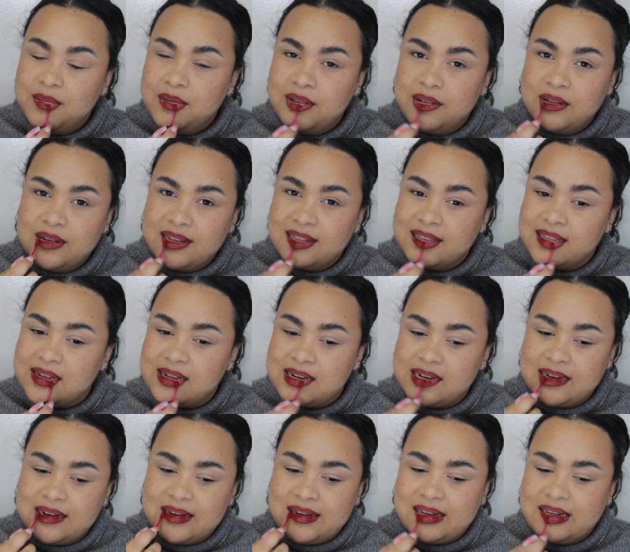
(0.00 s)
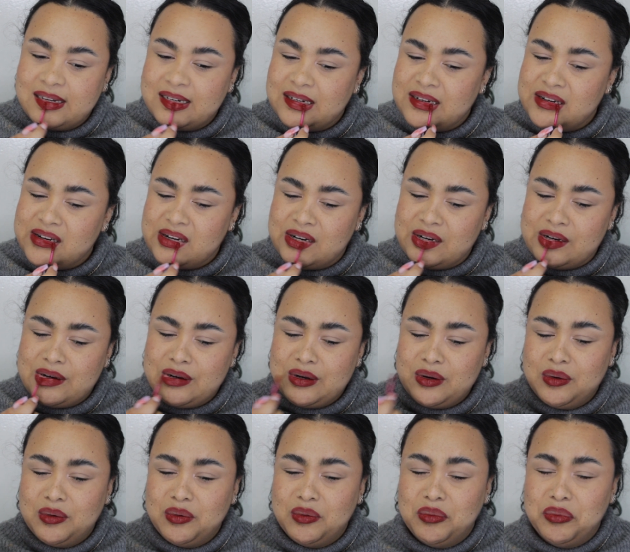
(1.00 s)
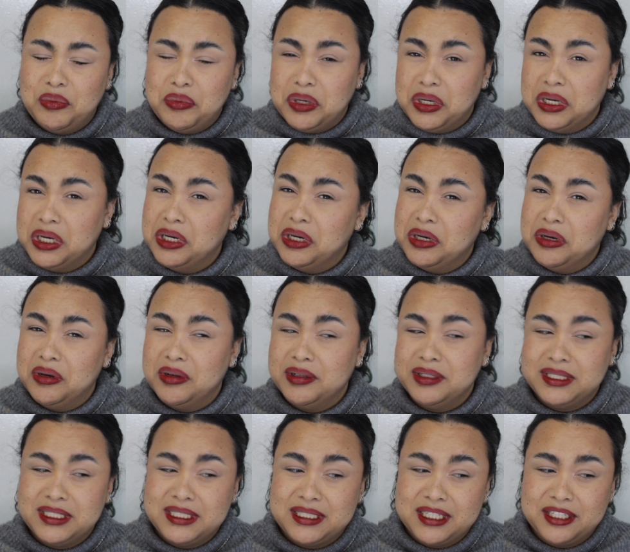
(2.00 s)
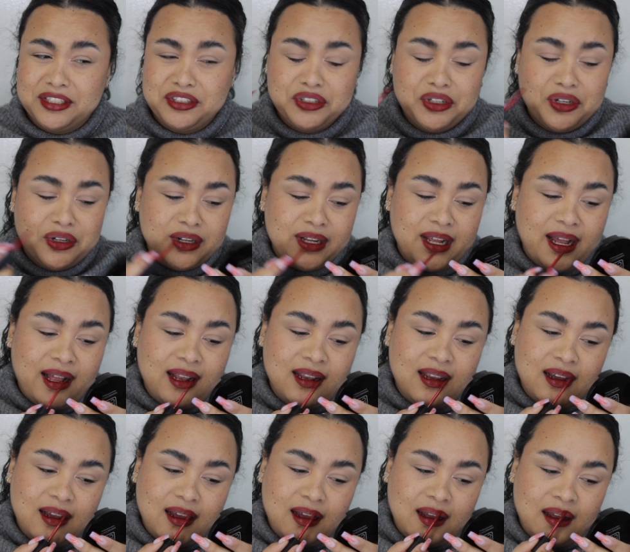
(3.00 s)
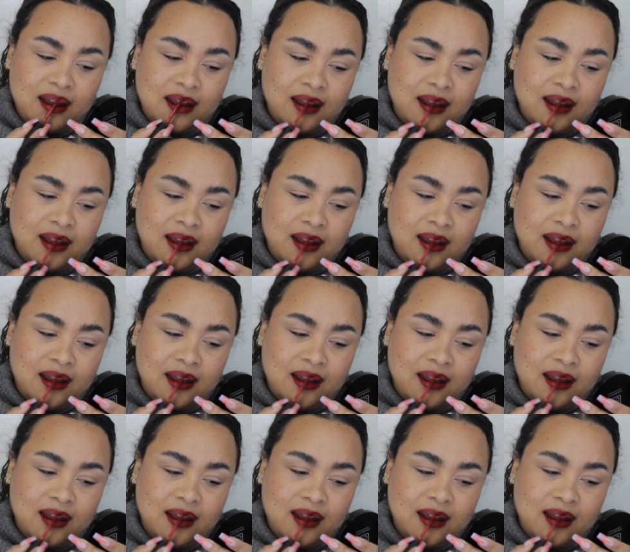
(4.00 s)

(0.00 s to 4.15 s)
mean, look at that. Oh, such a good color.